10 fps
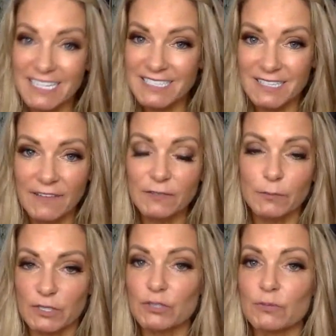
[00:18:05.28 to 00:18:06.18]
tickets left, and
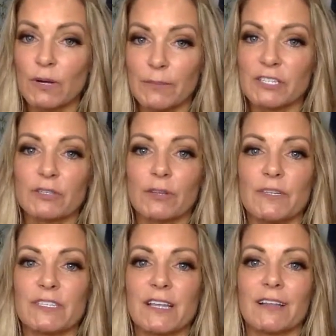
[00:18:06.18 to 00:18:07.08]
we do want to make sure that
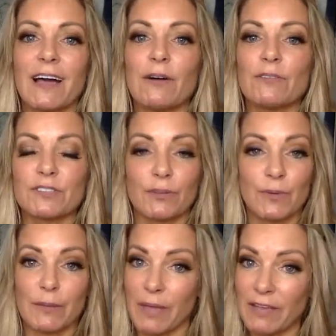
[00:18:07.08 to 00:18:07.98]
we sell out so that
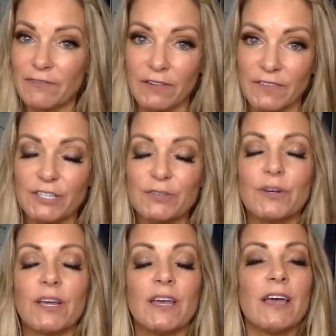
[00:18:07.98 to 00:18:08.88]
we can pay for our
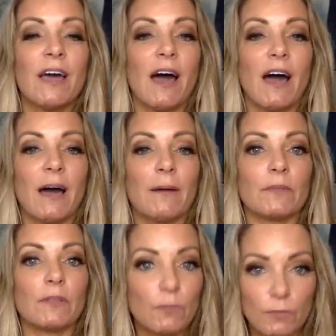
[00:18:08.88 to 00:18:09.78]
venue,
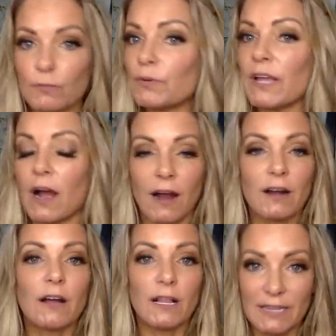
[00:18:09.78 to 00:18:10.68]
we
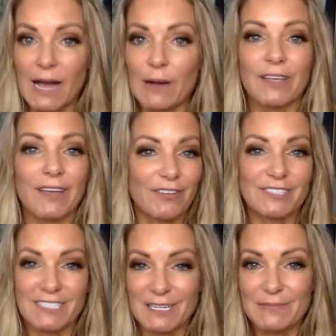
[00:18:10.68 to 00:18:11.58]
are allowing
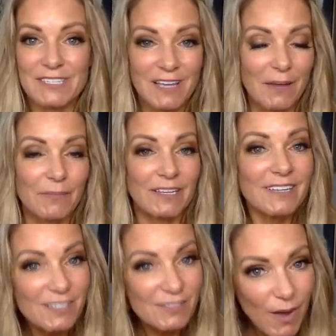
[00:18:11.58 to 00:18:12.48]
other teams to come in
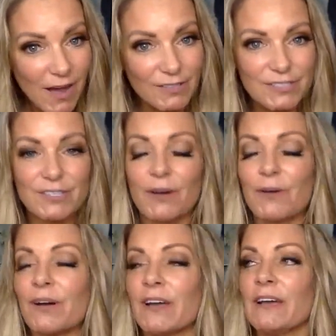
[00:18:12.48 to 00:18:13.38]
as well.
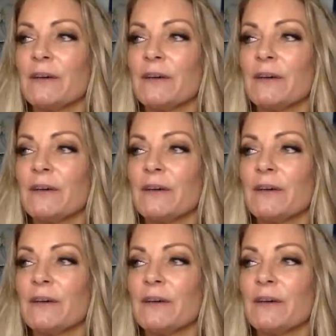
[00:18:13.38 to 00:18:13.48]
So